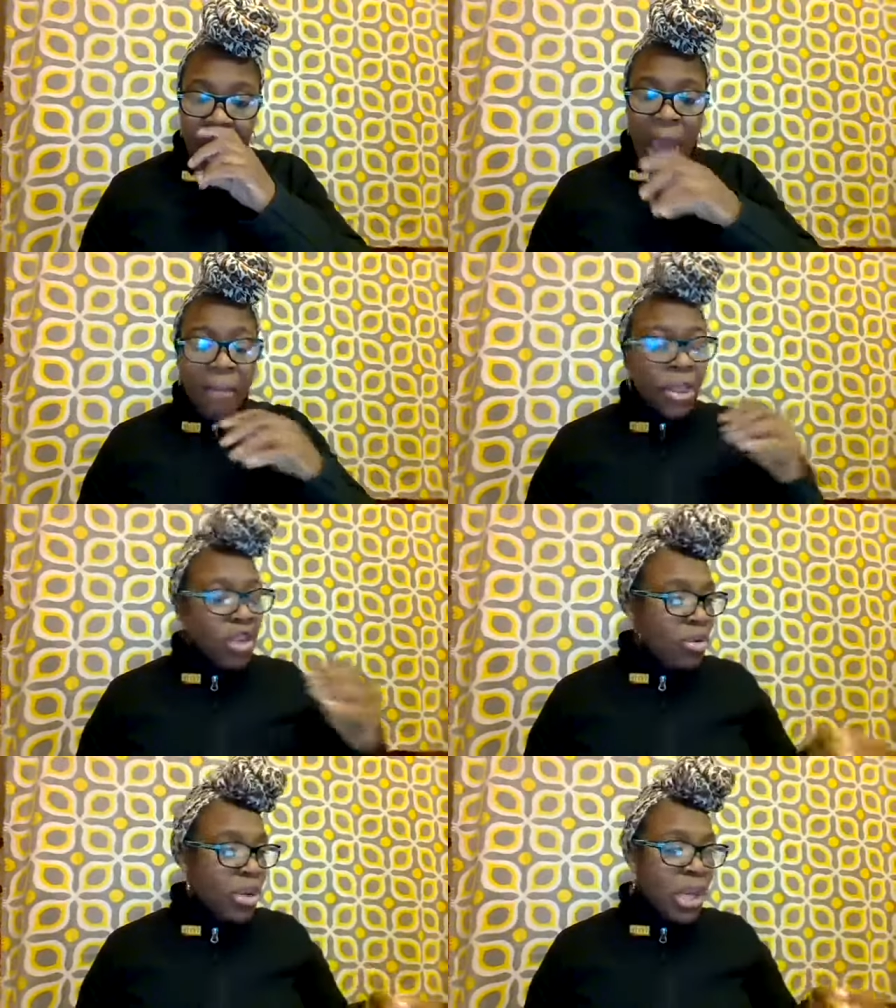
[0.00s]
in
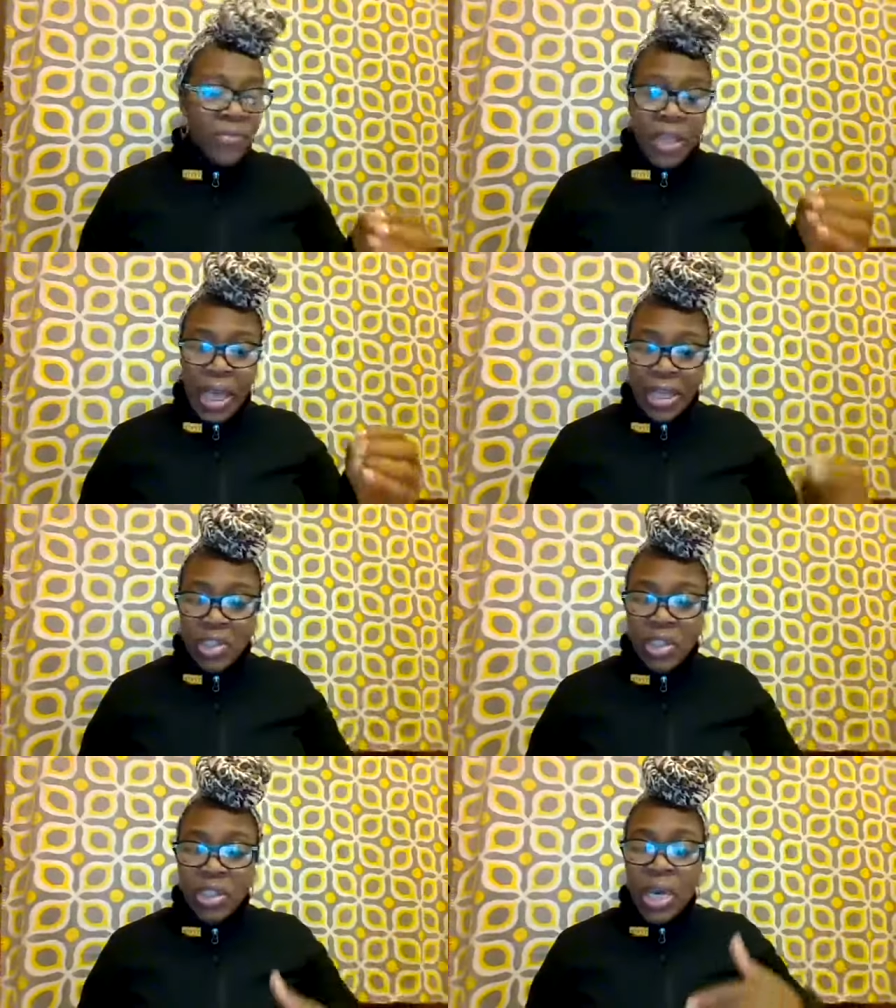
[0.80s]
majority of the
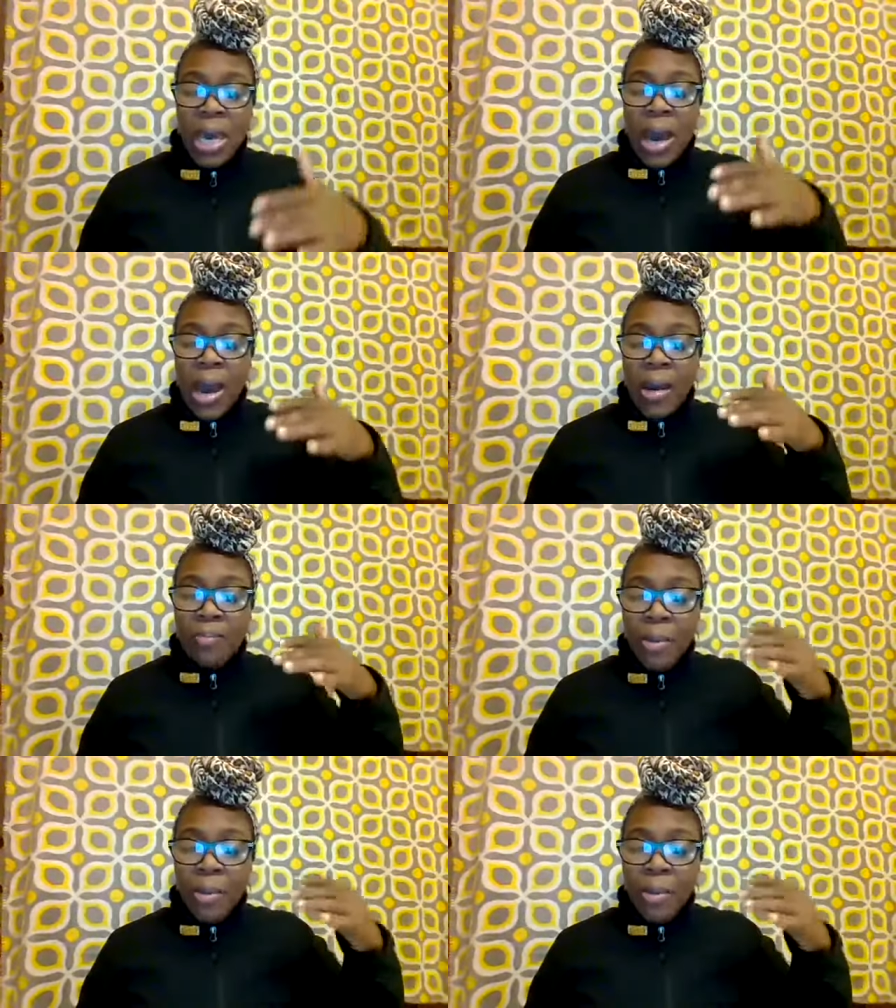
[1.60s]
cases um,